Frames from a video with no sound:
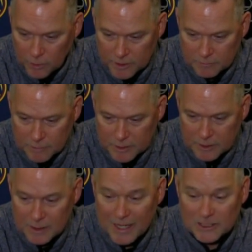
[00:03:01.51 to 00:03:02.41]
he can
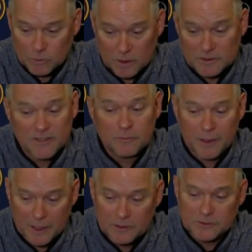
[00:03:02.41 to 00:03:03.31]
be, as well as
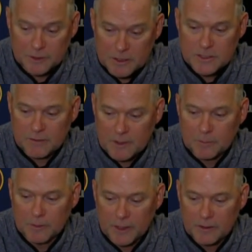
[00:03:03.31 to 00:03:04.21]
everybody else on our team that
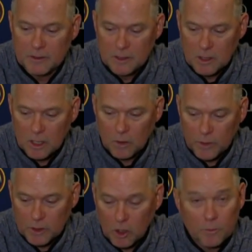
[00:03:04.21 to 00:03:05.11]
played, we
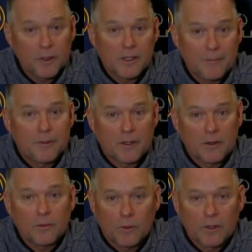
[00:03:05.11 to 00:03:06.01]
can all be a lot better than
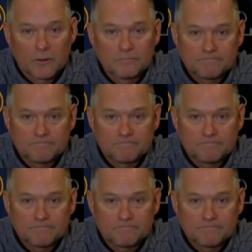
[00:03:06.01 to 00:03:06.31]
we were.